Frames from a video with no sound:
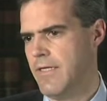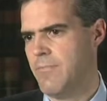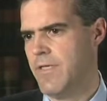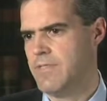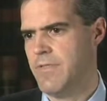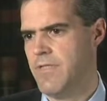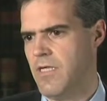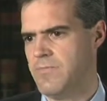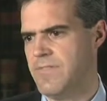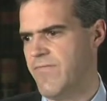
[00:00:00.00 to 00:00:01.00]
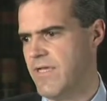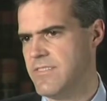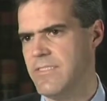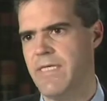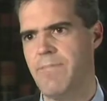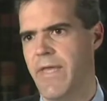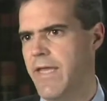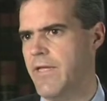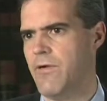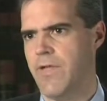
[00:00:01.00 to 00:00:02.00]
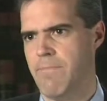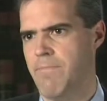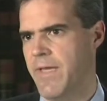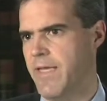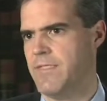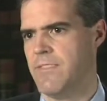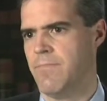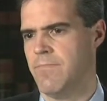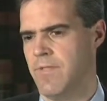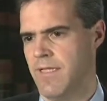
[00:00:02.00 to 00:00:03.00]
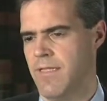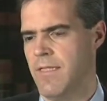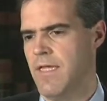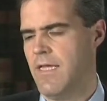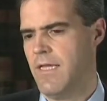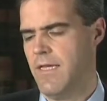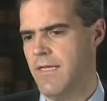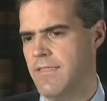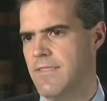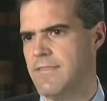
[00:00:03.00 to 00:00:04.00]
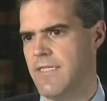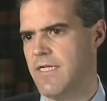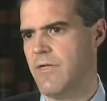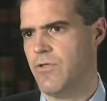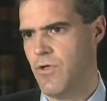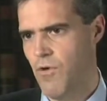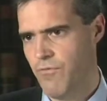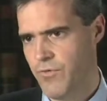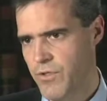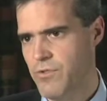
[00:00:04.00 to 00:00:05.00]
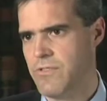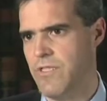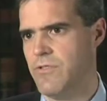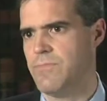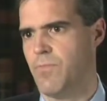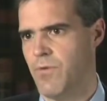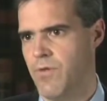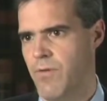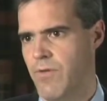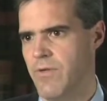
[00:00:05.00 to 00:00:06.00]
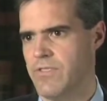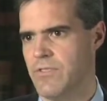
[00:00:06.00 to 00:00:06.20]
could be as non-specific as knee pain or hip pain, something secondary to overuse in their sport, whether it's